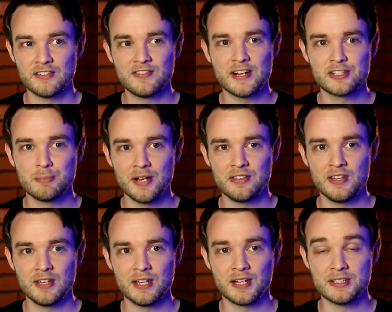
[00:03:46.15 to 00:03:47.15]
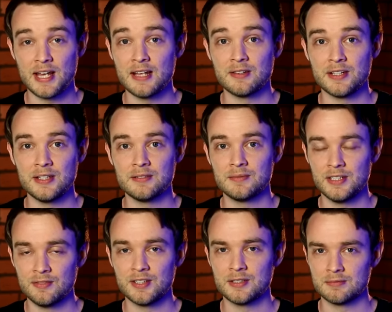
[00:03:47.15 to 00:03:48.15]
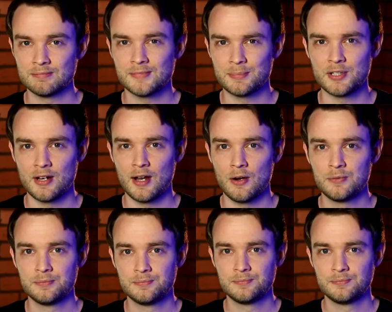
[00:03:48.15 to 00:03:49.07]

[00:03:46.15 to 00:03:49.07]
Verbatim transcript: affects my thinking daily, even up to now.